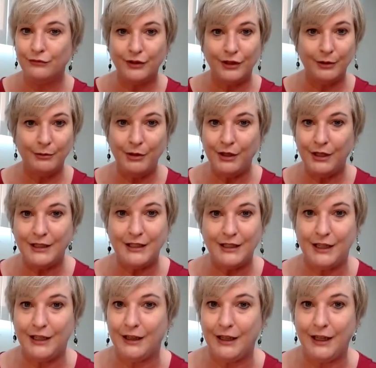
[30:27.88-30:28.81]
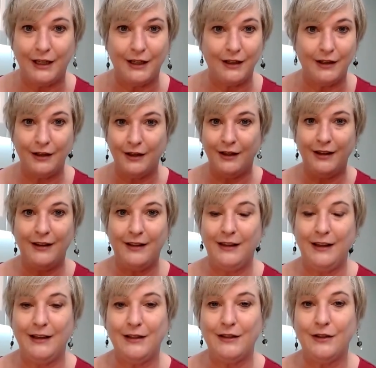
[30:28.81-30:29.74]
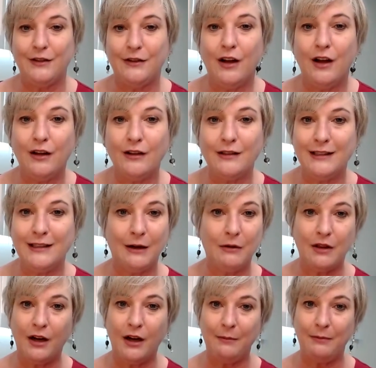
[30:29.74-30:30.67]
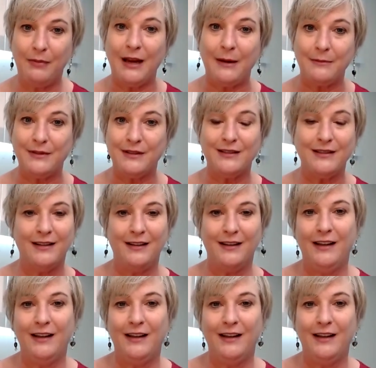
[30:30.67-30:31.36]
community. Like, these are all Tech with Heart peeps.